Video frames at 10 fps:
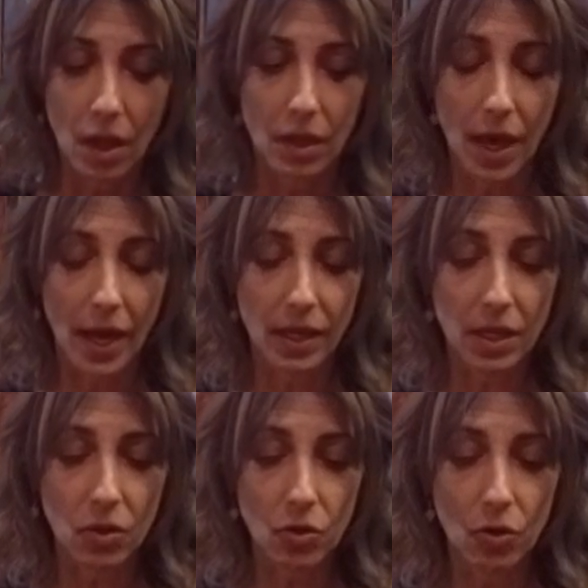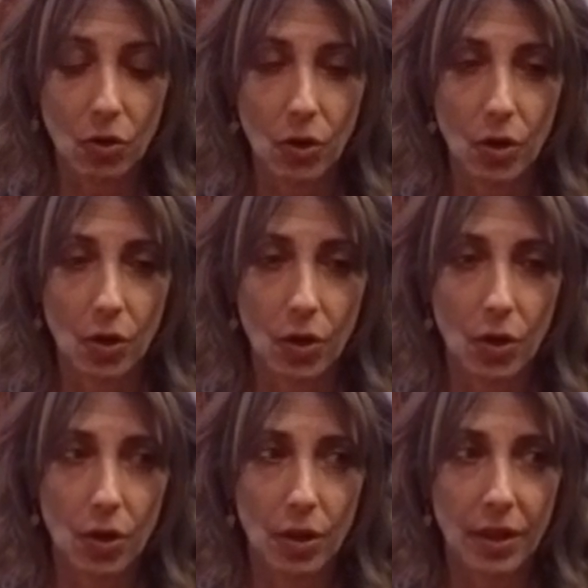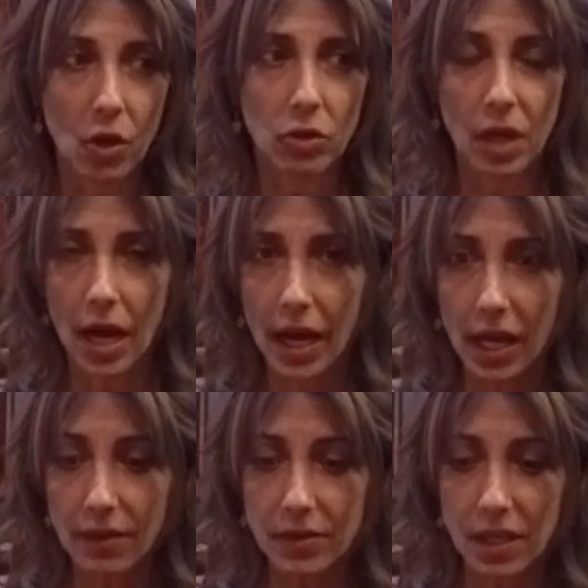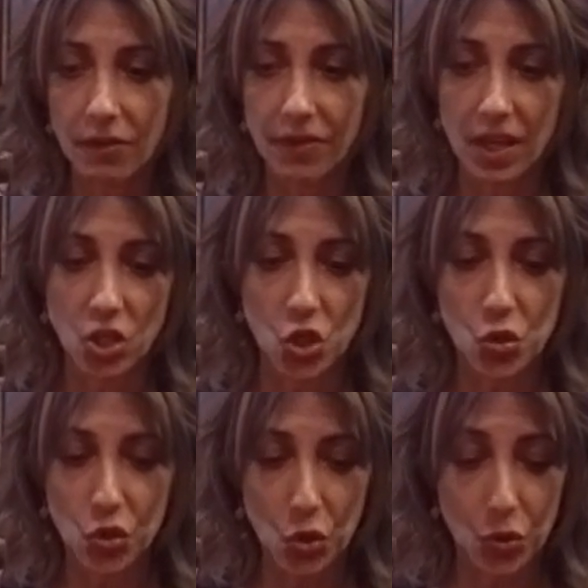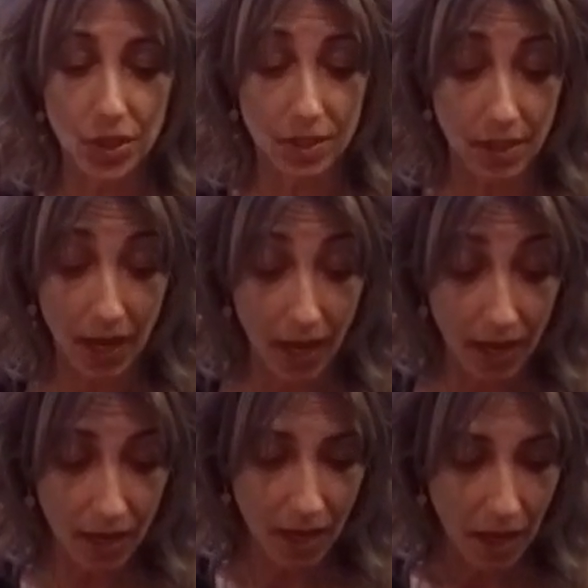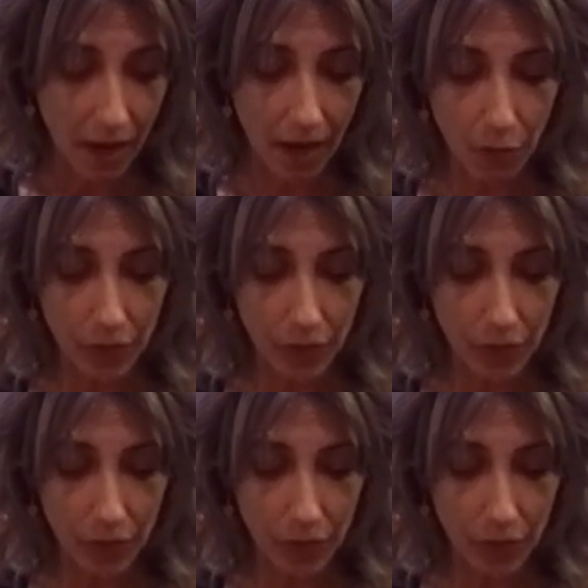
That either their lives, if they choose to stay and